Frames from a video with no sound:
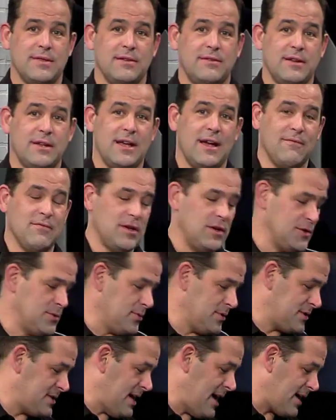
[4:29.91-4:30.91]
they did have the
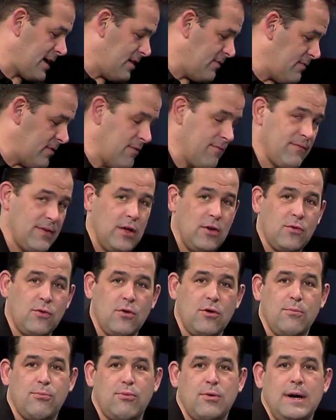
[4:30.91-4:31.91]
usual stack of
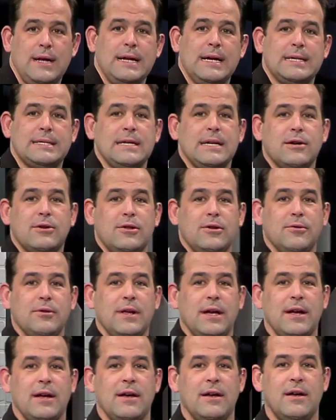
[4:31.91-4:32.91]
Velcro products,
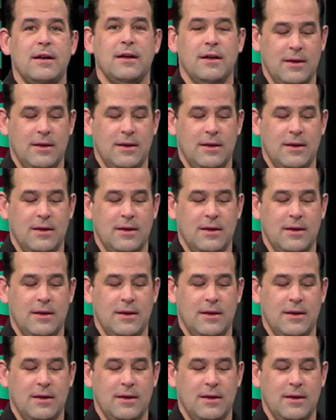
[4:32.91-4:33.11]
including... Oh, I lost